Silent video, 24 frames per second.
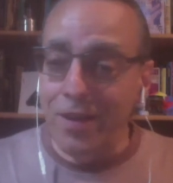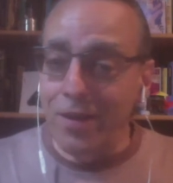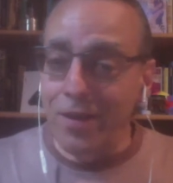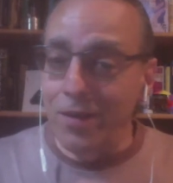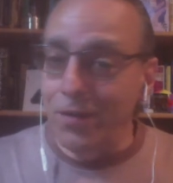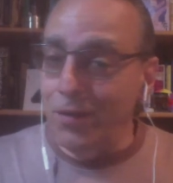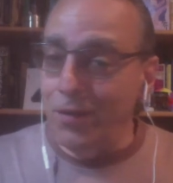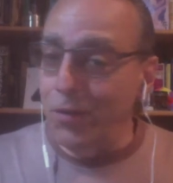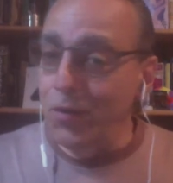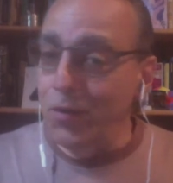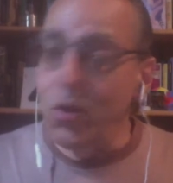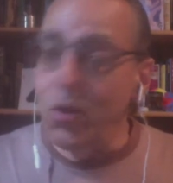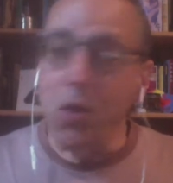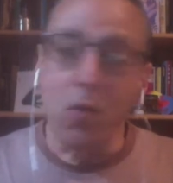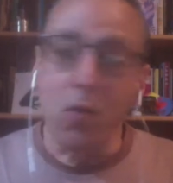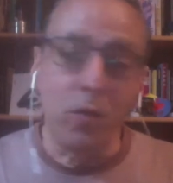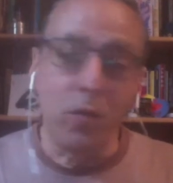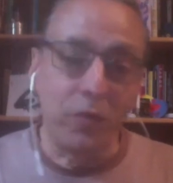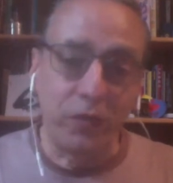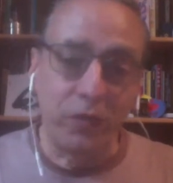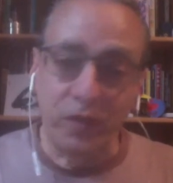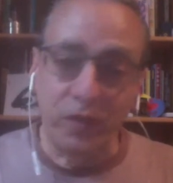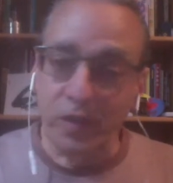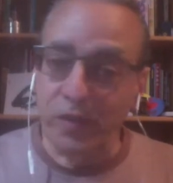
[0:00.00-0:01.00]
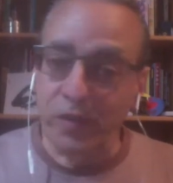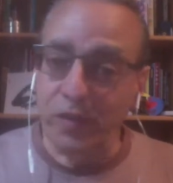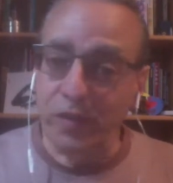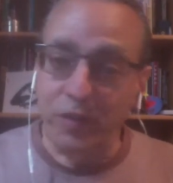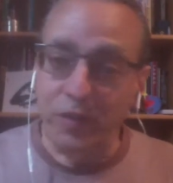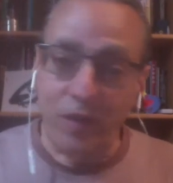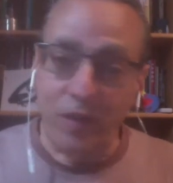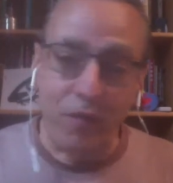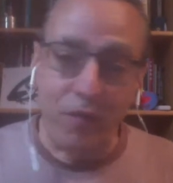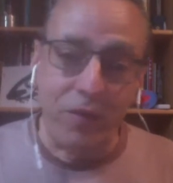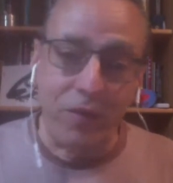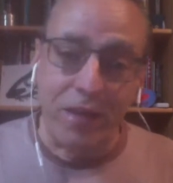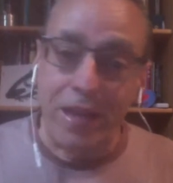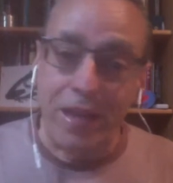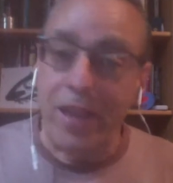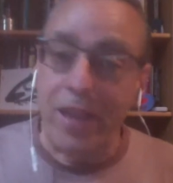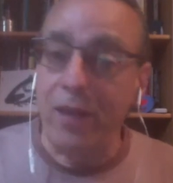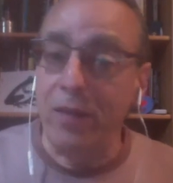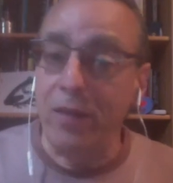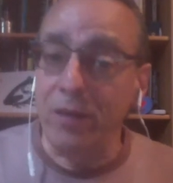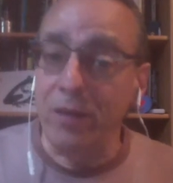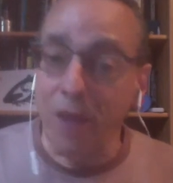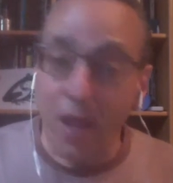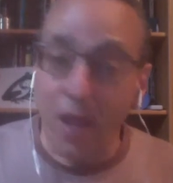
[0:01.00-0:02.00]
you go 6, 7,
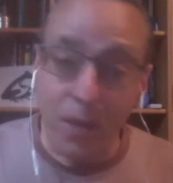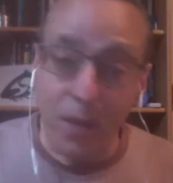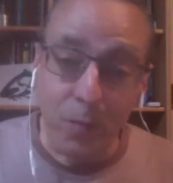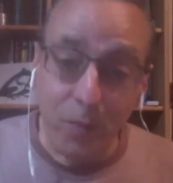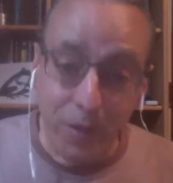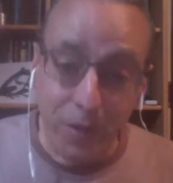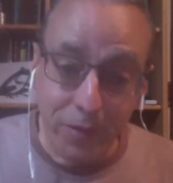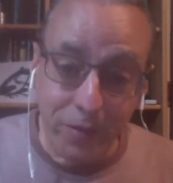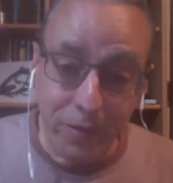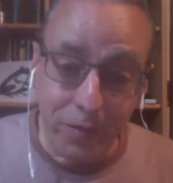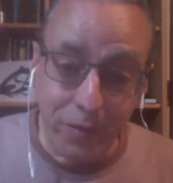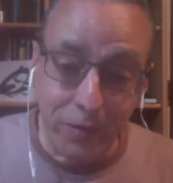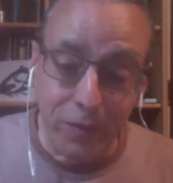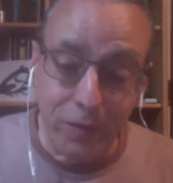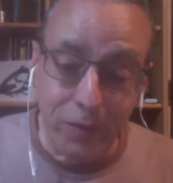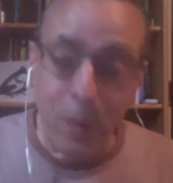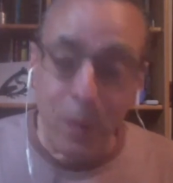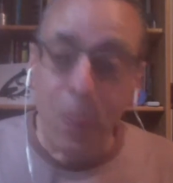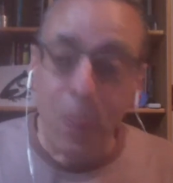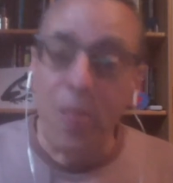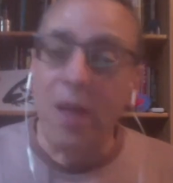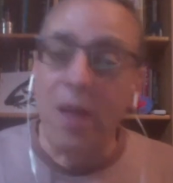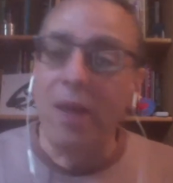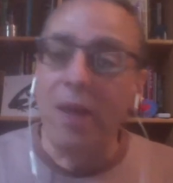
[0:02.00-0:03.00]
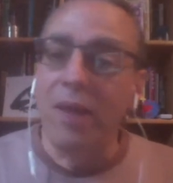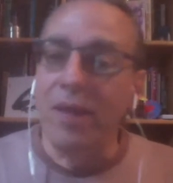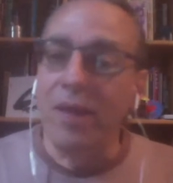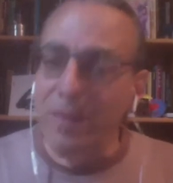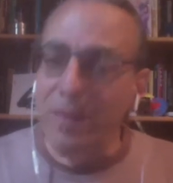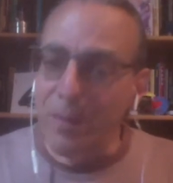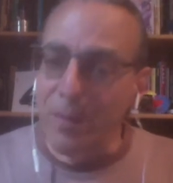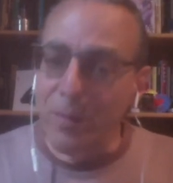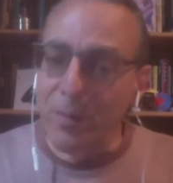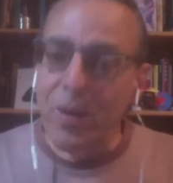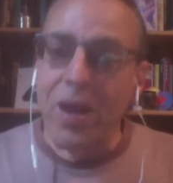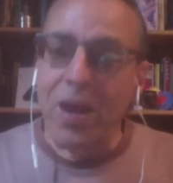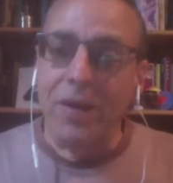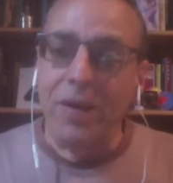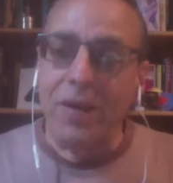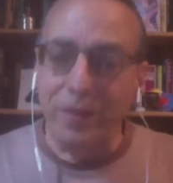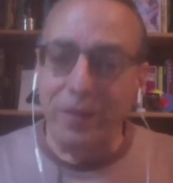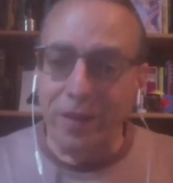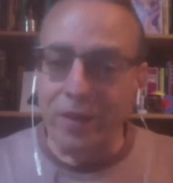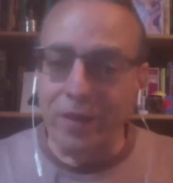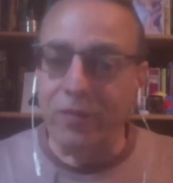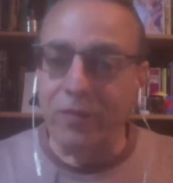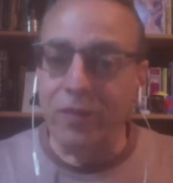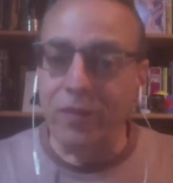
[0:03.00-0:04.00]
8, 9 months, the body
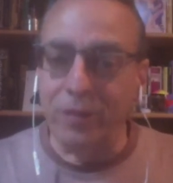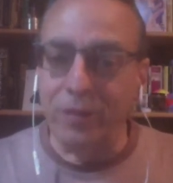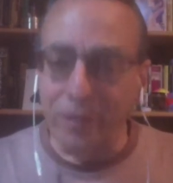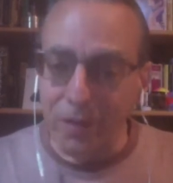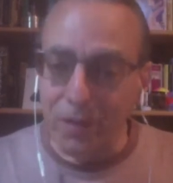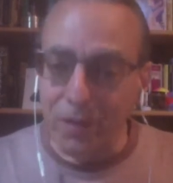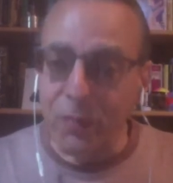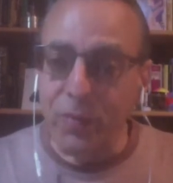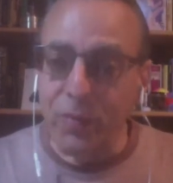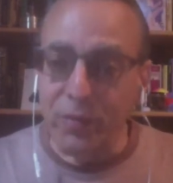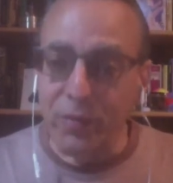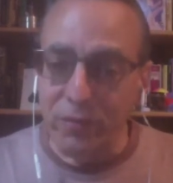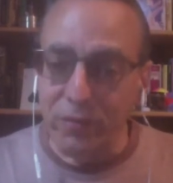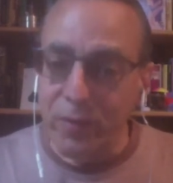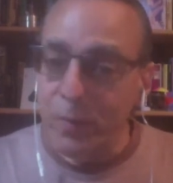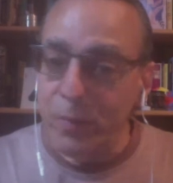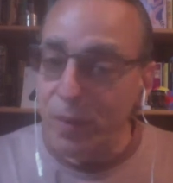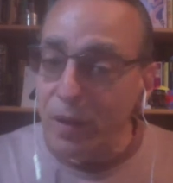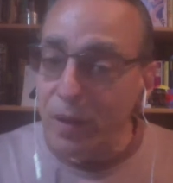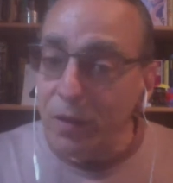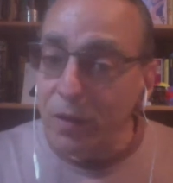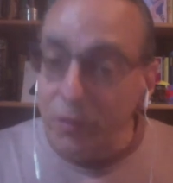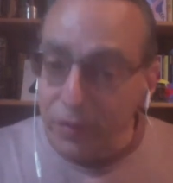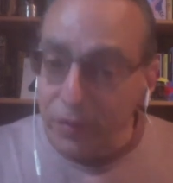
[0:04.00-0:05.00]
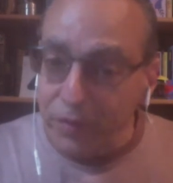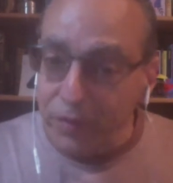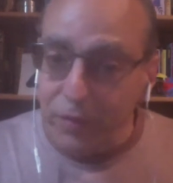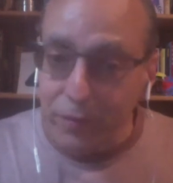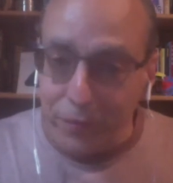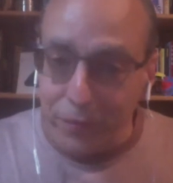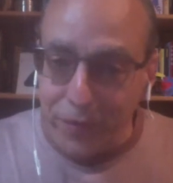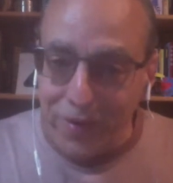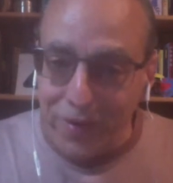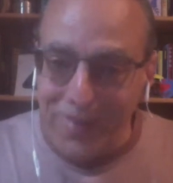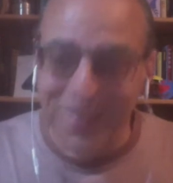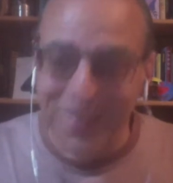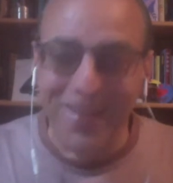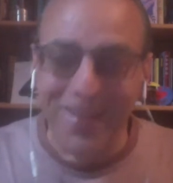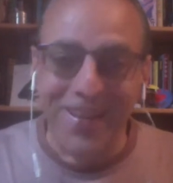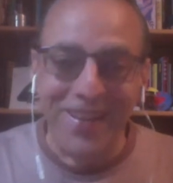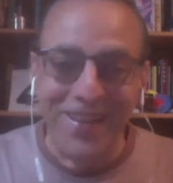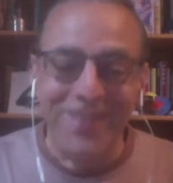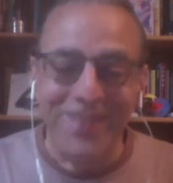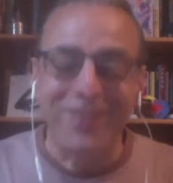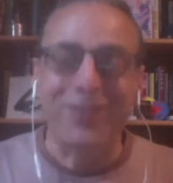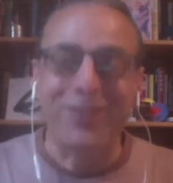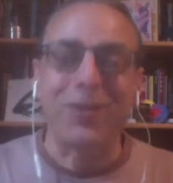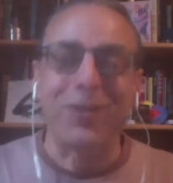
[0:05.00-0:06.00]
gets a little bit repulsive,
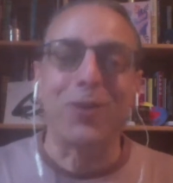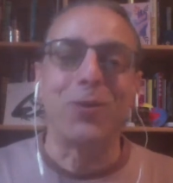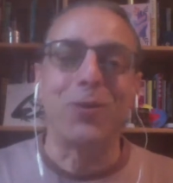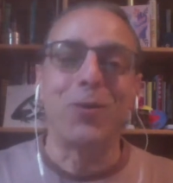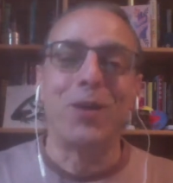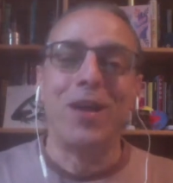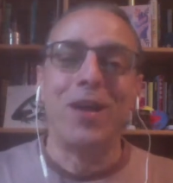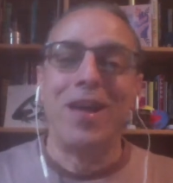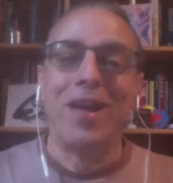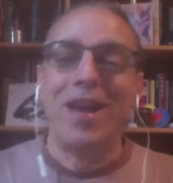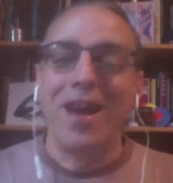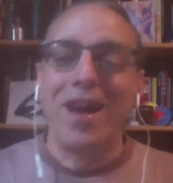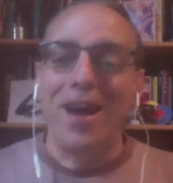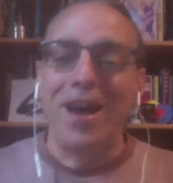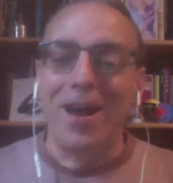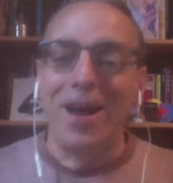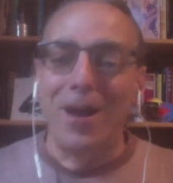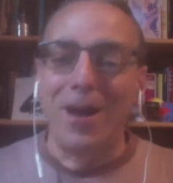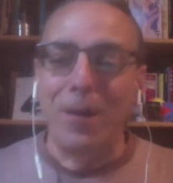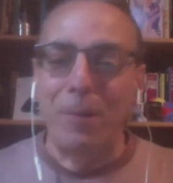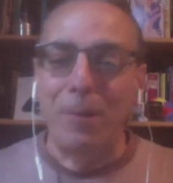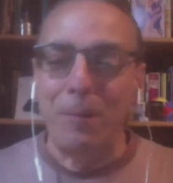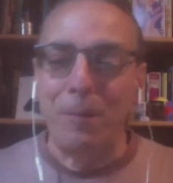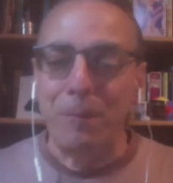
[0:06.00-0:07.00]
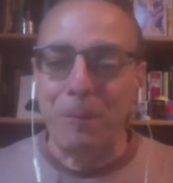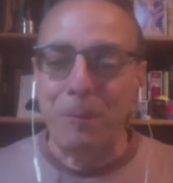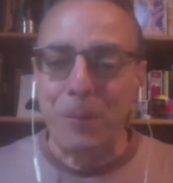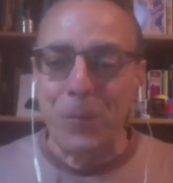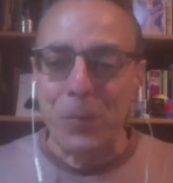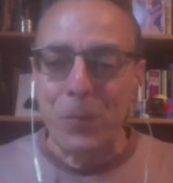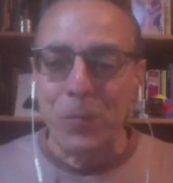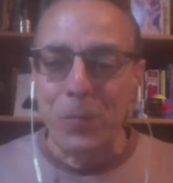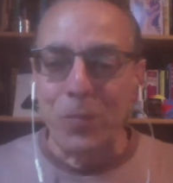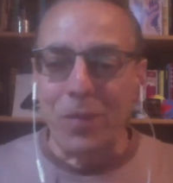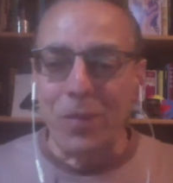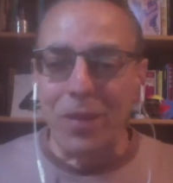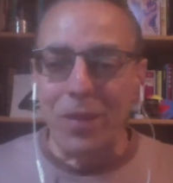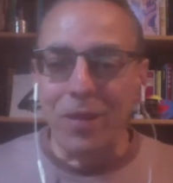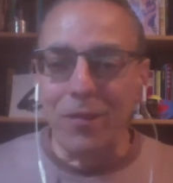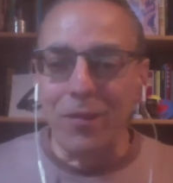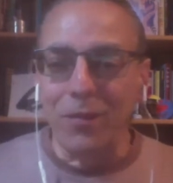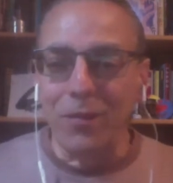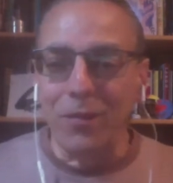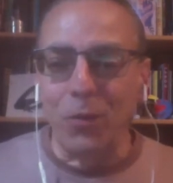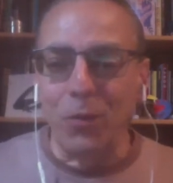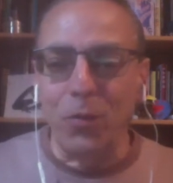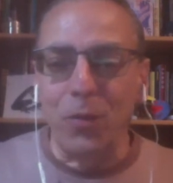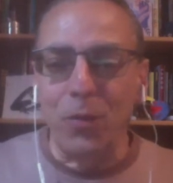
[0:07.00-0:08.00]
right? So
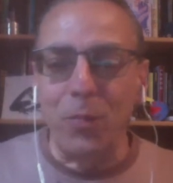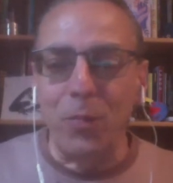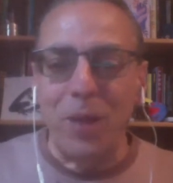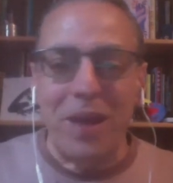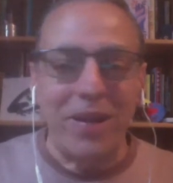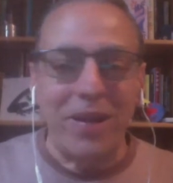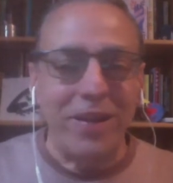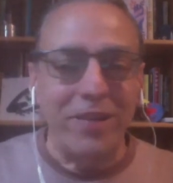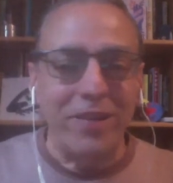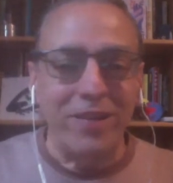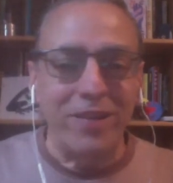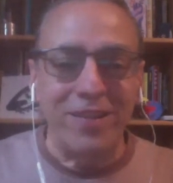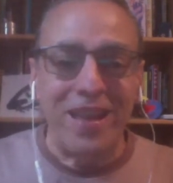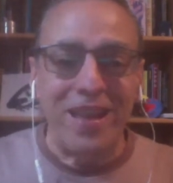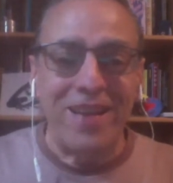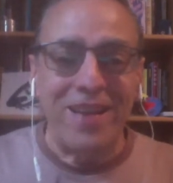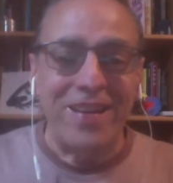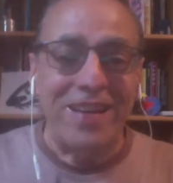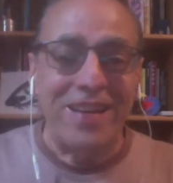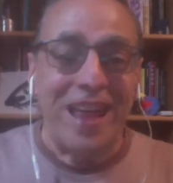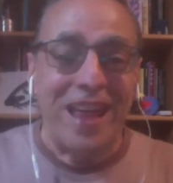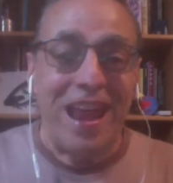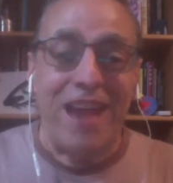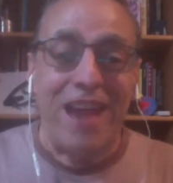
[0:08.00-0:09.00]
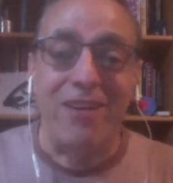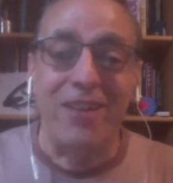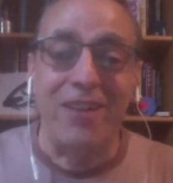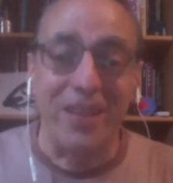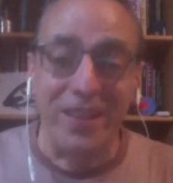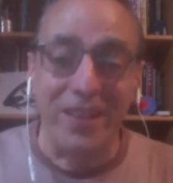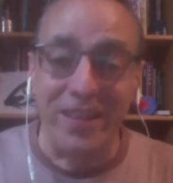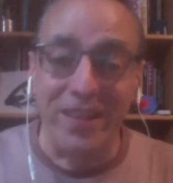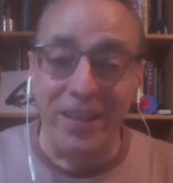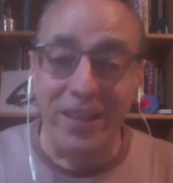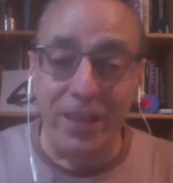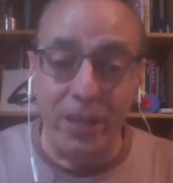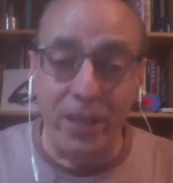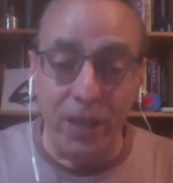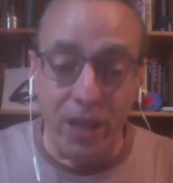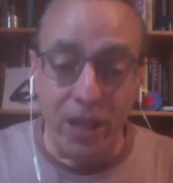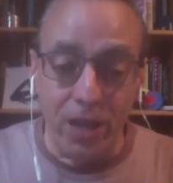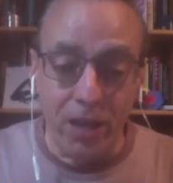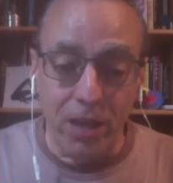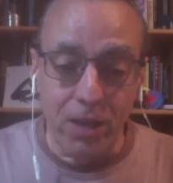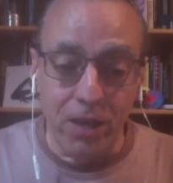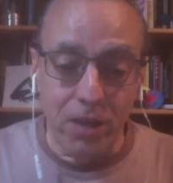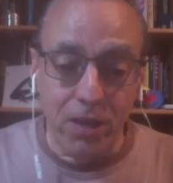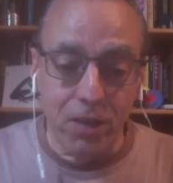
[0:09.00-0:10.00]
the body is not inherently
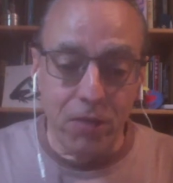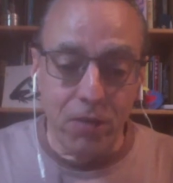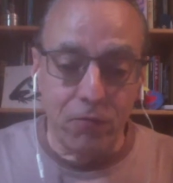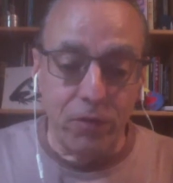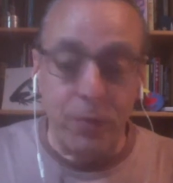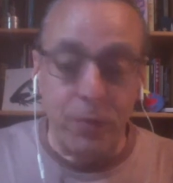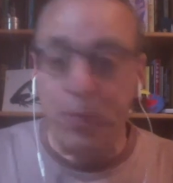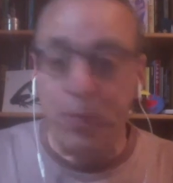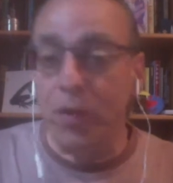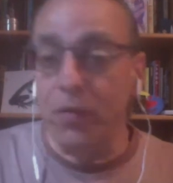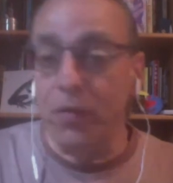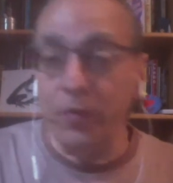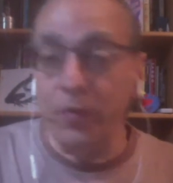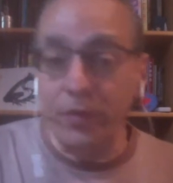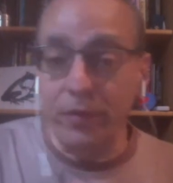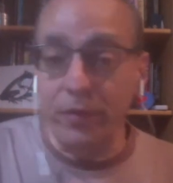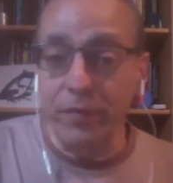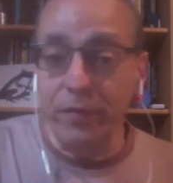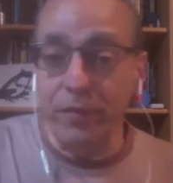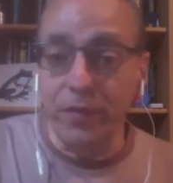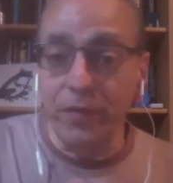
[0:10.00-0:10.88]
repulsive.